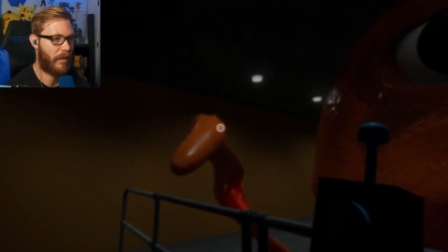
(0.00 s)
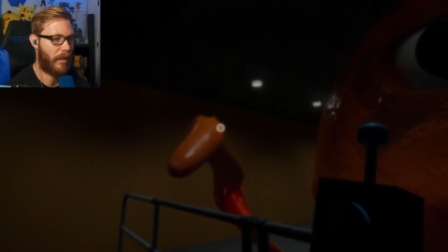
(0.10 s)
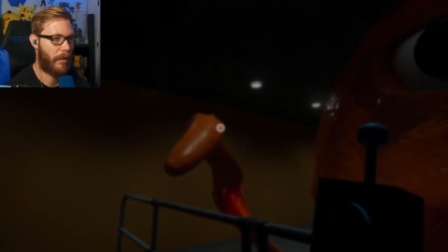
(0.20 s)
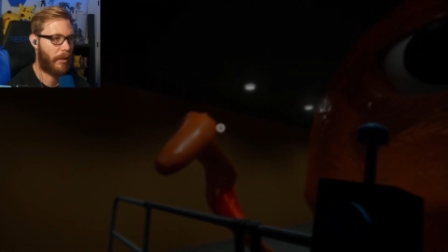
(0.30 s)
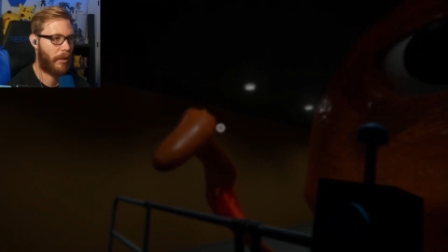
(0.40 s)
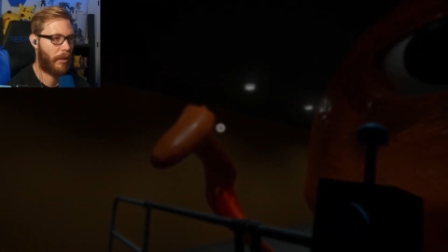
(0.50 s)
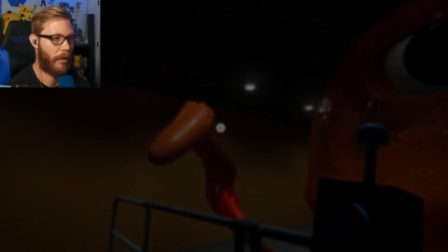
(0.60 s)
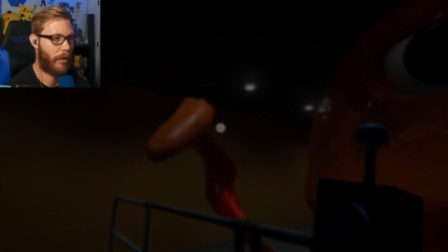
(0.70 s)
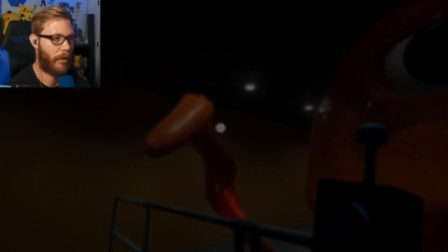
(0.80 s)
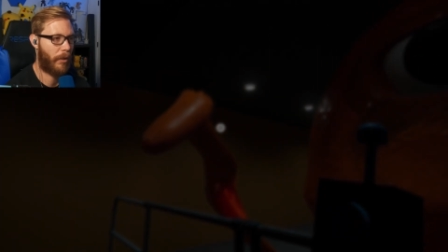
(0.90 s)

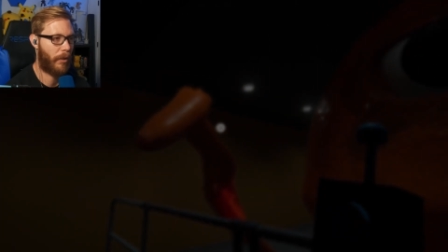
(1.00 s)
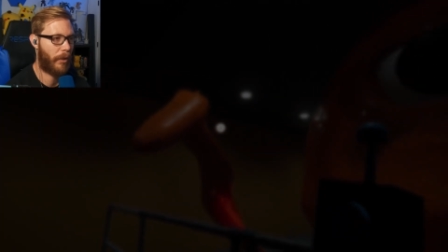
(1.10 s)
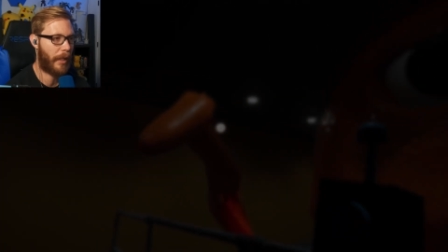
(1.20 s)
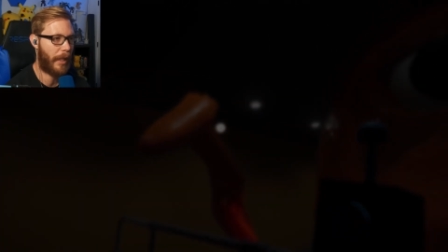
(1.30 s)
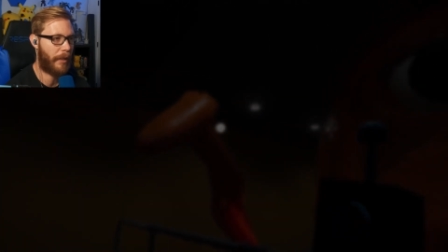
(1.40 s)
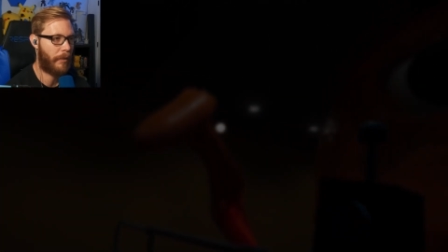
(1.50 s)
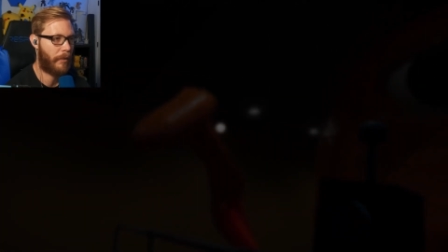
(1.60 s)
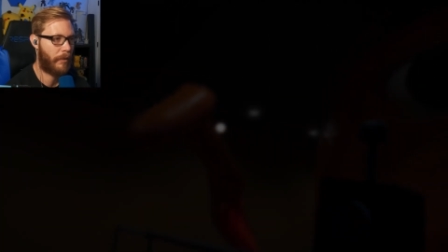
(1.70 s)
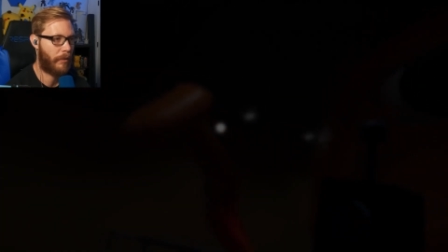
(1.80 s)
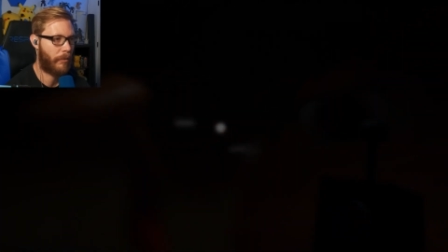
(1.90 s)
Oh, God.
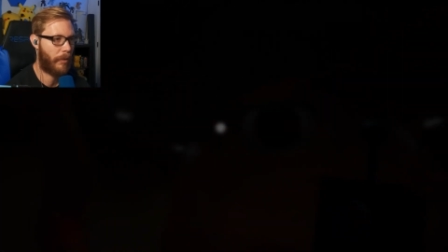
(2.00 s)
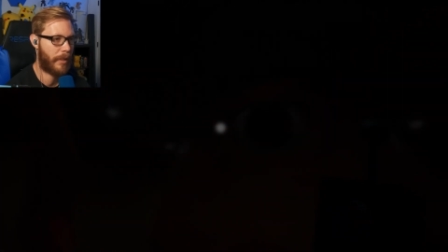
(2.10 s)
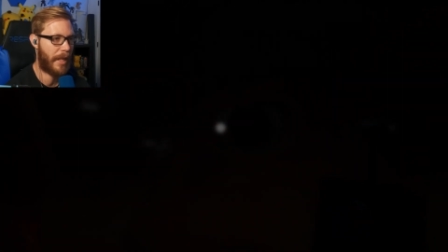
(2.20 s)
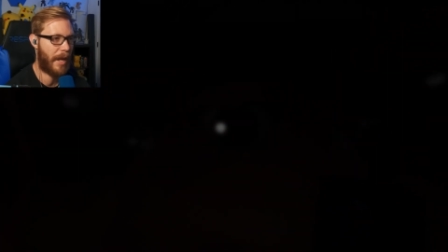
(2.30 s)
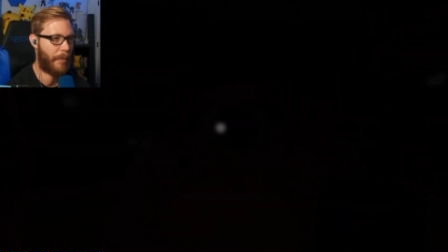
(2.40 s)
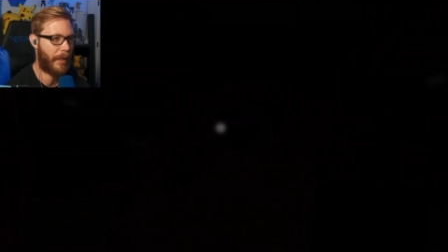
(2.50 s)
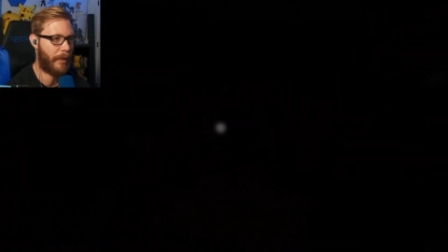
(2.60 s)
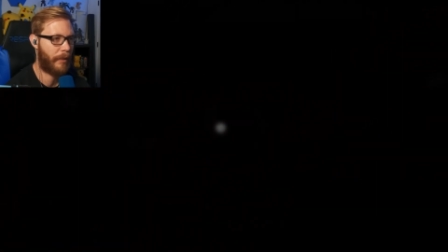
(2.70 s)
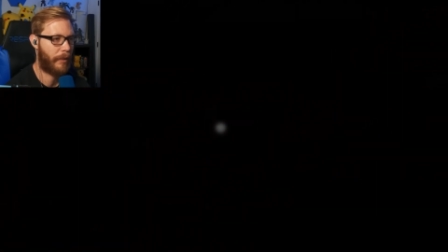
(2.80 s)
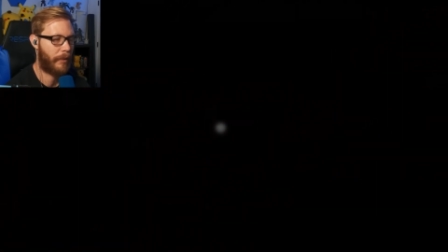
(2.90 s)
What's happening?